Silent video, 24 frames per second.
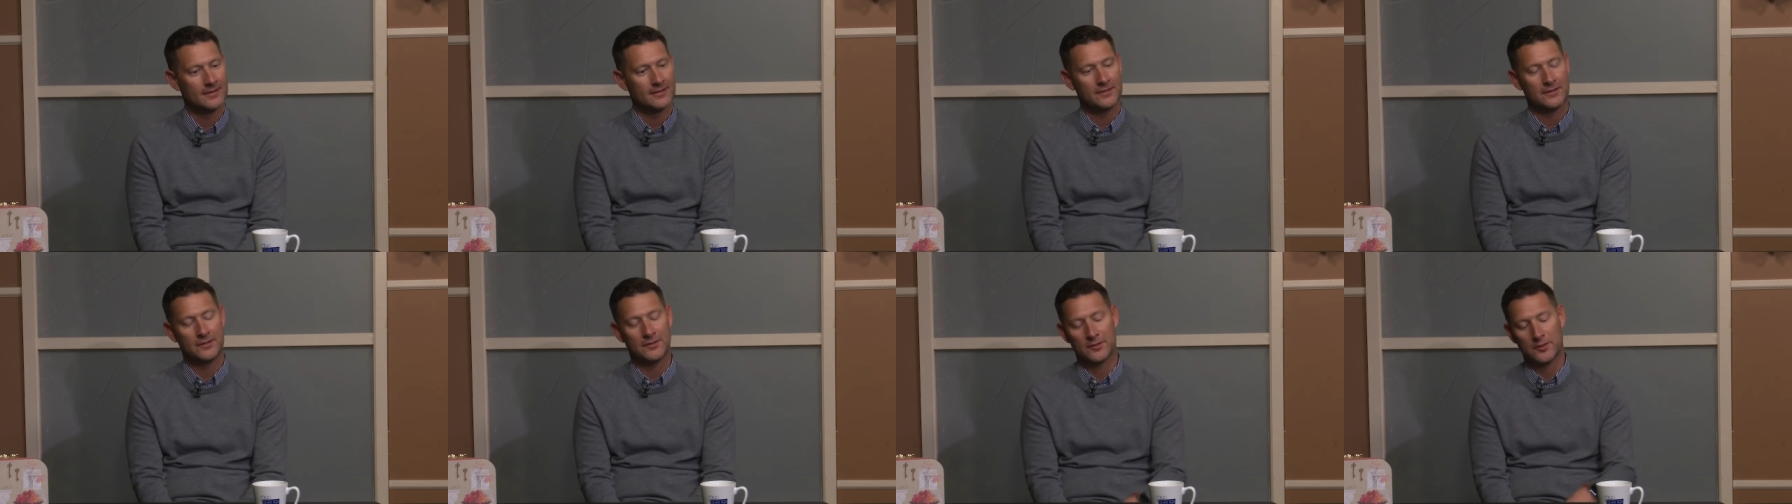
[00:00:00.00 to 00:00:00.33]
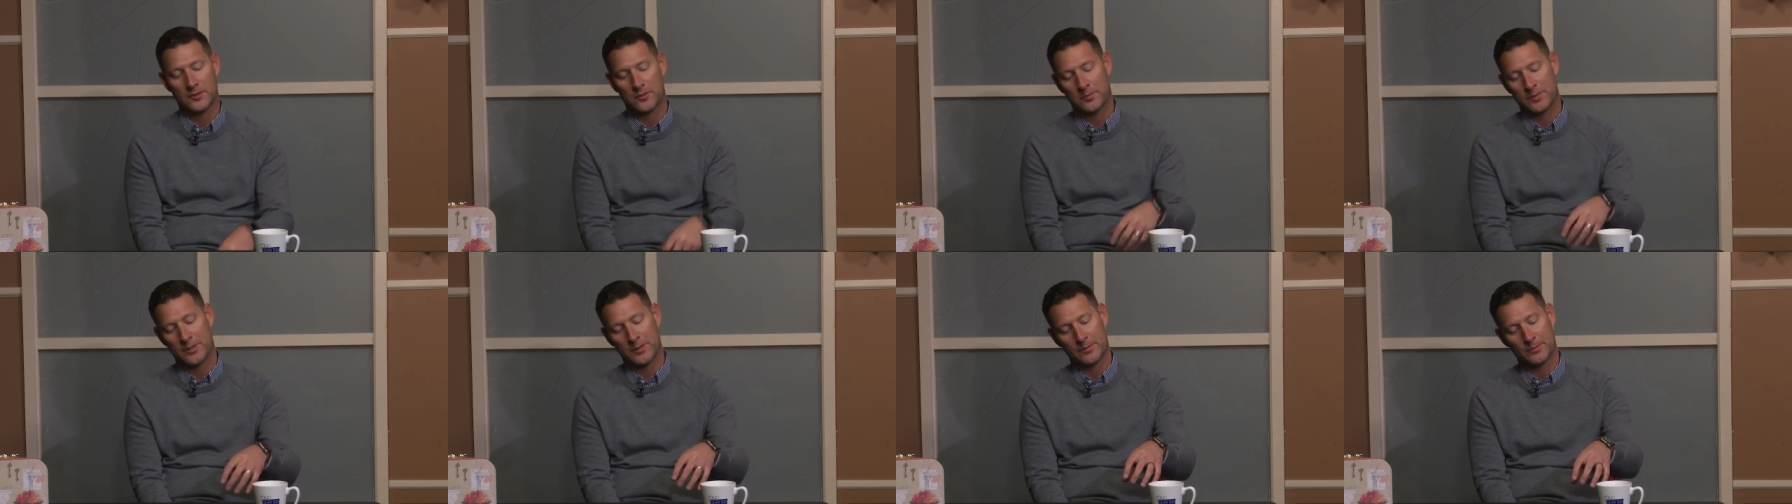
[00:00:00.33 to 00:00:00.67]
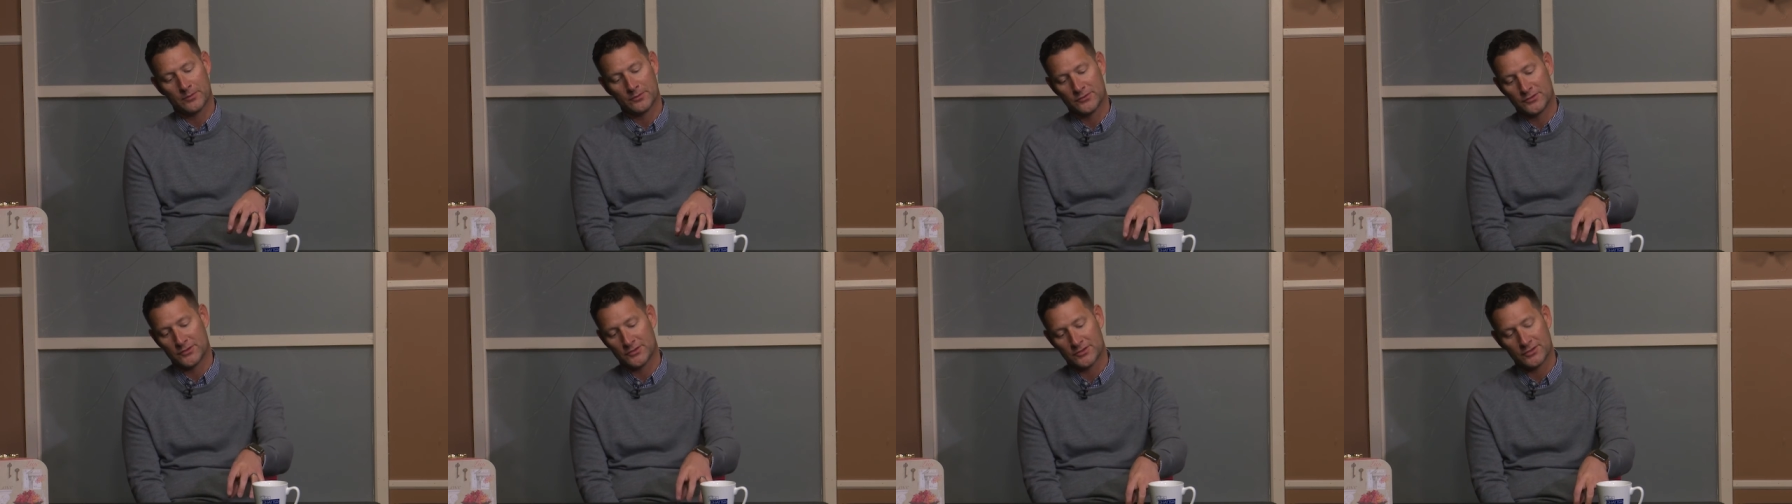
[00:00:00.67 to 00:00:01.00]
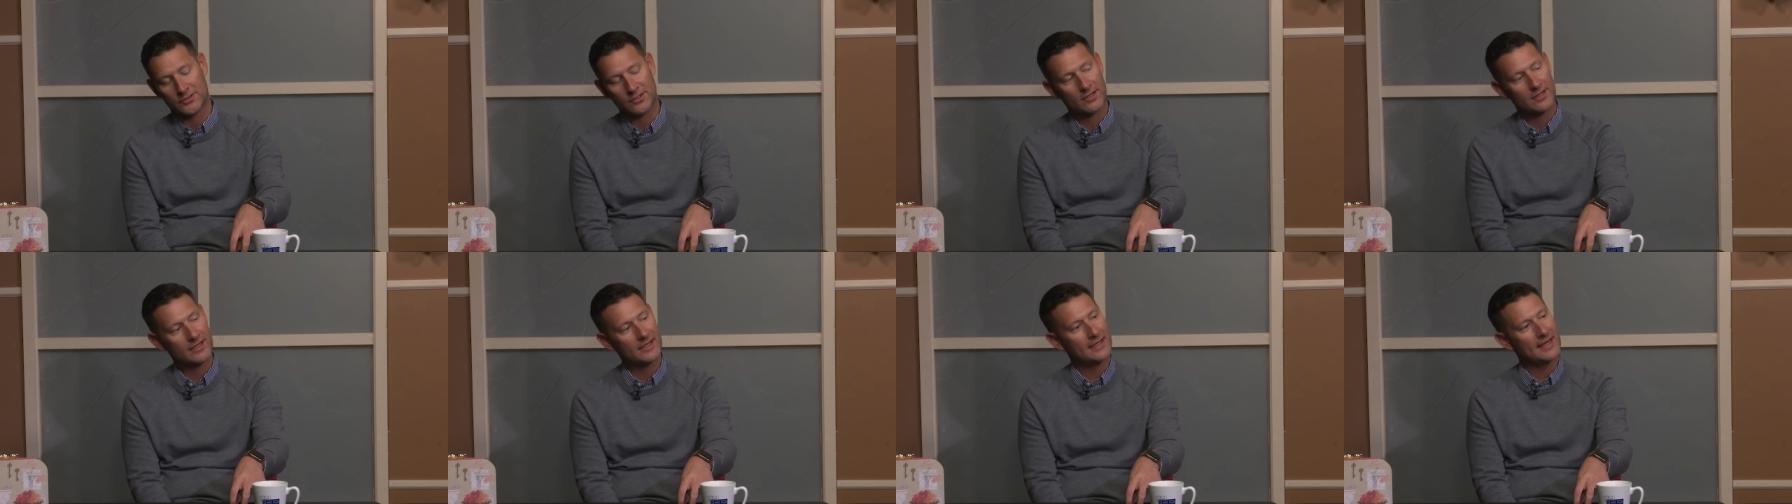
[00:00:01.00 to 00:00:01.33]
you know, people just
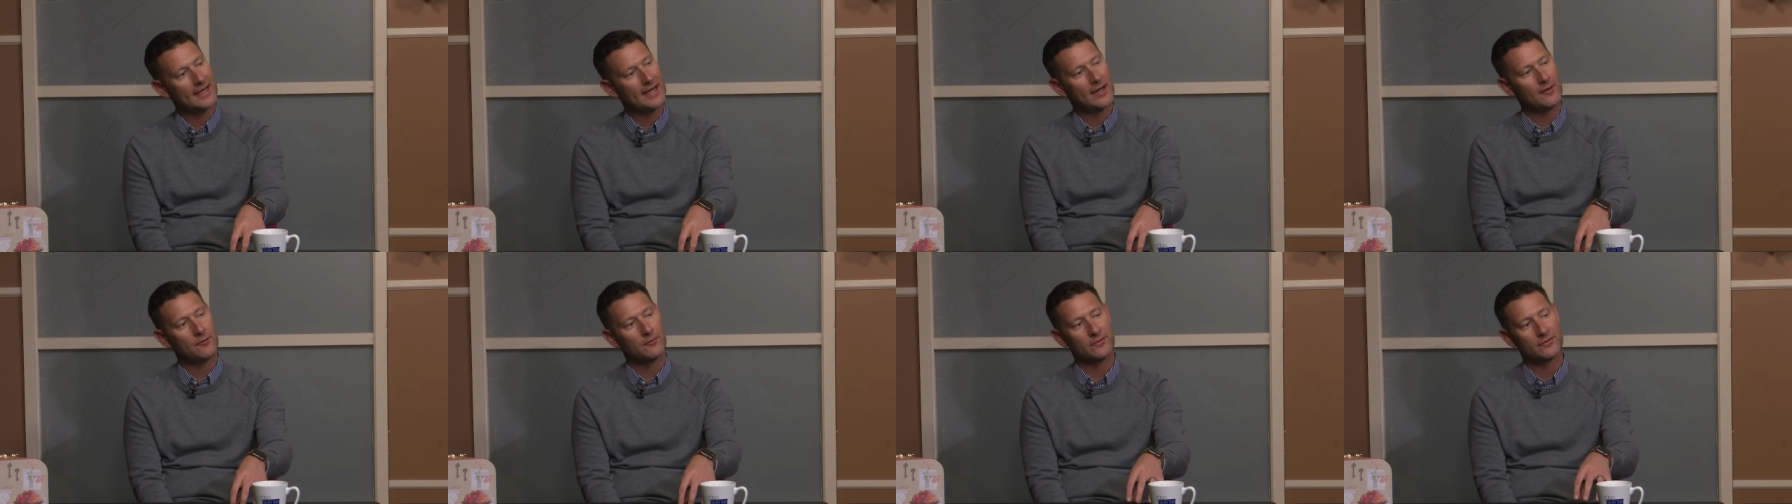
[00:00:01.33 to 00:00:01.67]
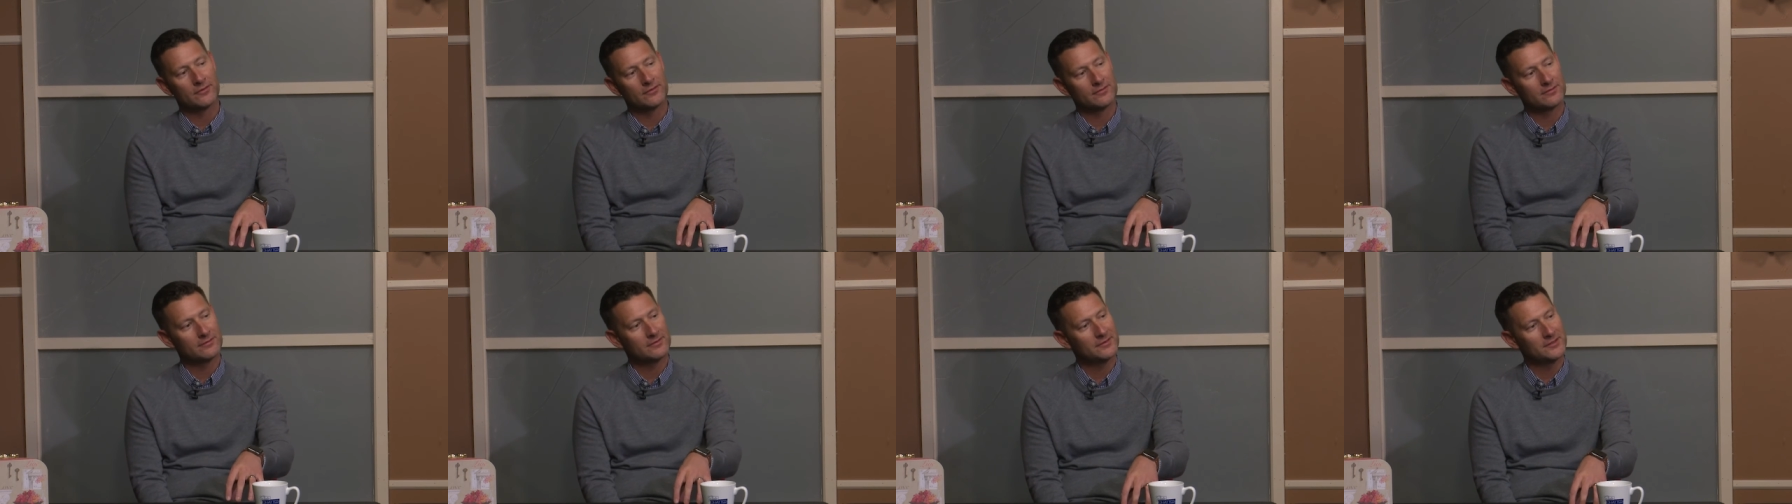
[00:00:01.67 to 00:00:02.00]
starting out with